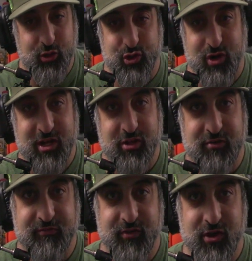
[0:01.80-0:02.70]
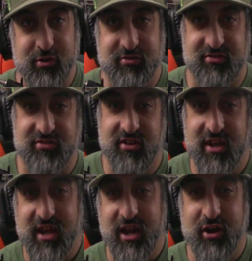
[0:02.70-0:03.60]
trailer, folks.
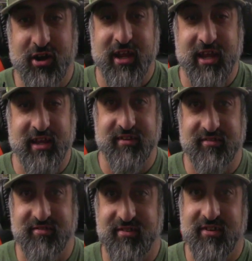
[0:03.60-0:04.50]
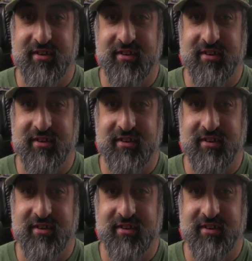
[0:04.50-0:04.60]
Here it is.